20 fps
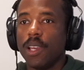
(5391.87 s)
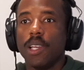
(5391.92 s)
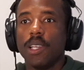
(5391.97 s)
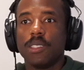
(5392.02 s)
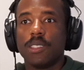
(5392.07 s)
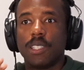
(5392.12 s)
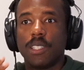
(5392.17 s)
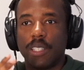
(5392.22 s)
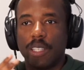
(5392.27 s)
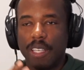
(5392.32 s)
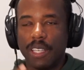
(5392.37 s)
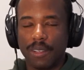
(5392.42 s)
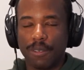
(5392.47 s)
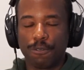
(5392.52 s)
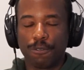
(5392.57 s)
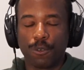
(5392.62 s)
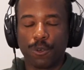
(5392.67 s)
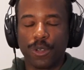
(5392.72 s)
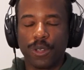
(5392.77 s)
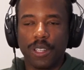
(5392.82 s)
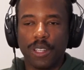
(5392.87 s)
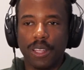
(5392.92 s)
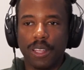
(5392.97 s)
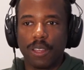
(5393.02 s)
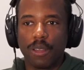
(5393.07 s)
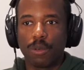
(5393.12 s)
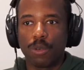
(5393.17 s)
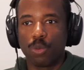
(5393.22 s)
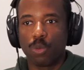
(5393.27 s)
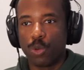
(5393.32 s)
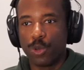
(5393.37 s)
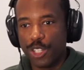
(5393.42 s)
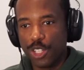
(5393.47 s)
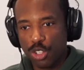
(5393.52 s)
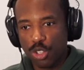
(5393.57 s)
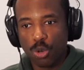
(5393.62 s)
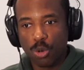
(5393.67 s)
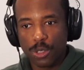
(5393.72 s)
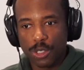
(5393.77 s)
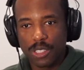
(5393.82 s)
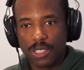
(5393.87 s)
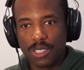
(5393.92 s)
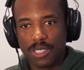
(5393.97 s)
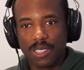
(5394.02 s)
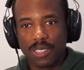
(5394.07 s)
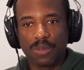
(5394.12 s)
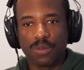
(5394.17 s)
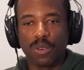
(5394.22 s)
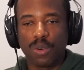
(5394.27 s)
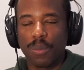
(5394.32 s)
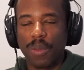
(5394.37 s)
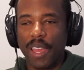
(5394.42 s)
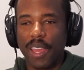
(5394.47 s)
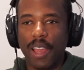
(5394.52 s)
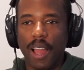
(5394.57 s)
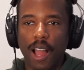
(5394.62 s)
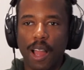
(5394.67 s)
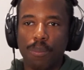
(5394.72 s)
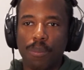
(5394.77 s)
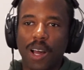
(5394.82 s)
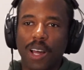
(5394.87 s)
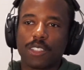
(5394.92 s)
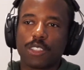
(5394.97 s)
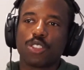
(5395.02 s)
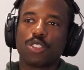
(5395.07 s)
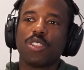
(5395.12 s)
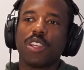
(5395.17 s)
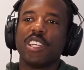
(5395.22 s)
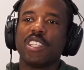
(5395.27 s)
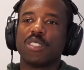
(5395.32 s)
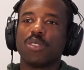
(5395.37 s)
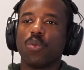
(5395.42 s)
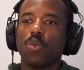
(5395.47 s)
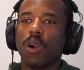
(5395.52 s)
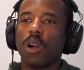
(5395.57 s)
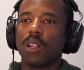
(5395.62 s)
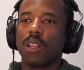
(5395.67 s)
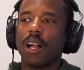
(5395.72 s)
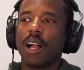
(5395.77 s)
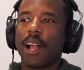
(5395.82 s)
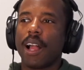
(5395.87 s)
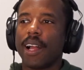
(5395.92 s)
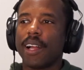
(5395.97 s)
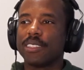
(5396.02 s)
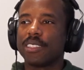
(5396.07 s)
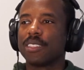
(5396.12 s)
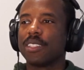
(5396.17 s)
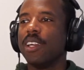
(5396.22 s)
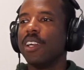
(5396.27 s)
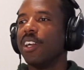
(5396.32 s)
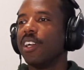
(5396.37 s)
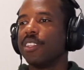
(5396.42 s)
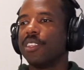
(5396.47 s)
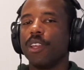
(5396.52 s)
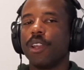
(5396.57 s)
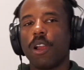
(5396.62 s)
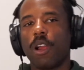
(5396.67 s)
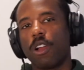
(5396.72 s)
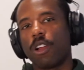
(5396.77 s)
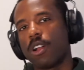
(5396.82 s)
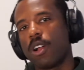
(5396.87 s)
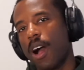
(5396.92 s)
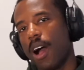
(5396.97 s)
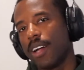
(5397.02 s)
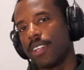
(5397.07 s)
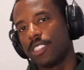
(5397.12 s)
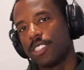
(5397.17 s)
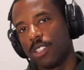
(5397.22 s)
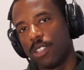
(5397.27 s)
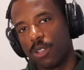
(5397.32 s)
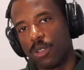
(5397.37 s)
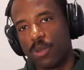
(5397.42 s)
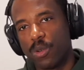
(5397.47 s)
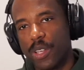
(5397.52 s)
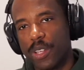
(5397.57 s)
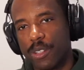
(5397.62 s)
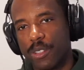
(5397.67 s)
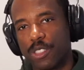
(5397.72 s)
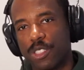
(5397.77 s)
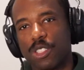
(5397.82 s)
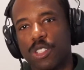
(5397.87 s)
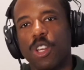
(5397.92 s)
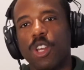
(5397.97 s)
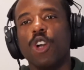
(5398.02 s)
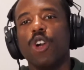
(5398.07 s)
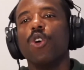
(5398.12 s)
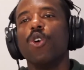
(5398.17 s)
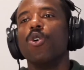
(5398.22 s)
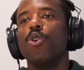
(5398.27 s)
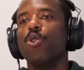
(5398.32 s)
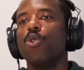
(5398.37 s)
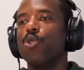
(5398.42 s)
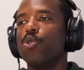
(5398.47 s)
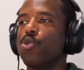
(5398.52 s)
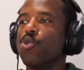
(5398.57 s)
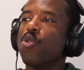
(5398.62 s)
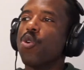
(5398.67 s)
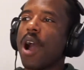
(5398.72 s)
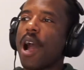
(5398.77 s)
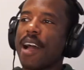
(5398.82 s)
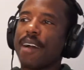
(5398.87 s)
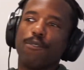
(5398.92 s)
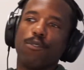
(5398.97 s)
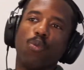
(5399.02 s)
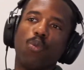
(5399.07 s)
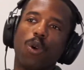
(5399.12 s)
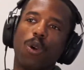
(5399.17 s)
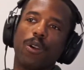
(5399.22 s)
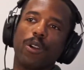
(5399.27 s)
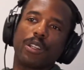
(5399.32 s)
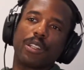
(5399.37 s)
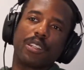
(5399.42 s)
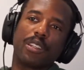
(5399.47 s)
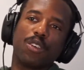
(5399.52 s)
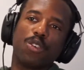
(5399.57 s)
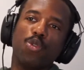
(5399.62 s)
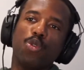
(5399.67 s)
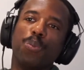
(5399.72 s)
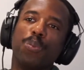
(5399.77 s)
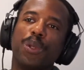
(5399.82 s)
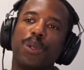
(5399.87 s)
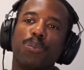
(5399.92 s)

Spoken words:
get free resources from AI models, as well as there are content creators who have been